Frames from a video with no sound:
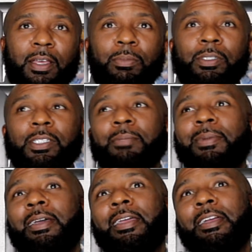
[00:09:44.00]
but just
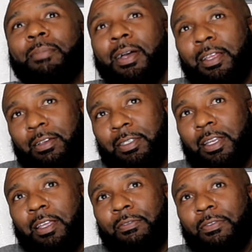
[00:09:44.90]
about everybody else
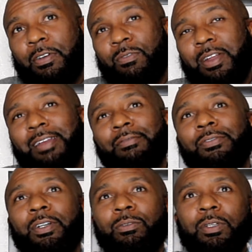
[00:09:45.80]
that nigga fuck with, I don't
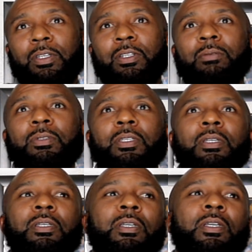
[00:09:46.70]
fuck with, you know what I'm
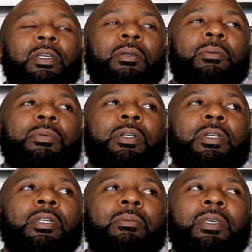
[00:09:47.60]
saying? But
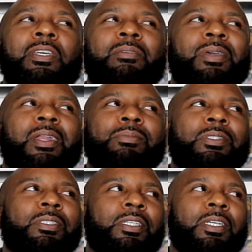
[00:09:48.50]
yeah, man, I'm
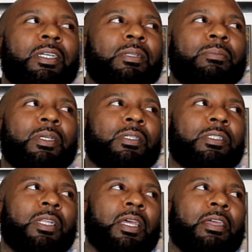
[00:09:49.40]
just a kid, man,
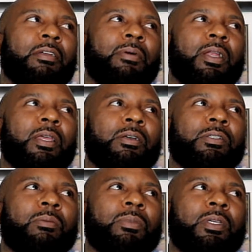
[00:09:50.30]
just like everybody
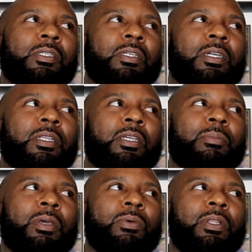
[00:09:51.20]
else, homie, as a young
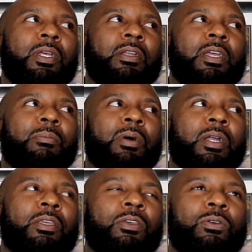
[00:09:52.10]
nigga, man. We loved
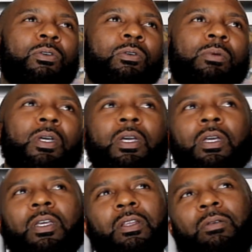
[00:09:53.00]
everybody. Cube, you
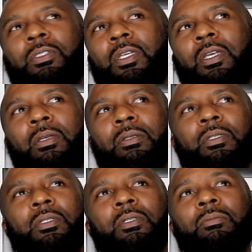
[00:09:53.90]
know what I'm saying?
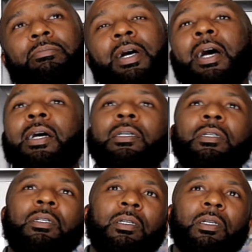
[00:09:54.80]
Pop,
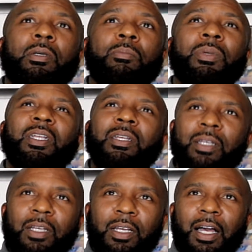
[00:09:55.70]
But
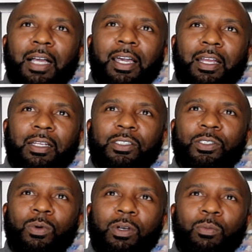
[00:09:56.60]
I kind of
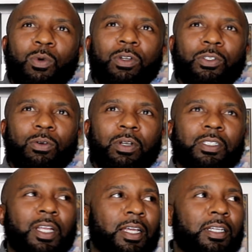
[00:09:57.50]
swung more
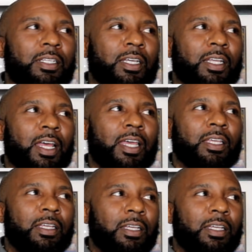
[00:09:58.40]
towards like a nigga like,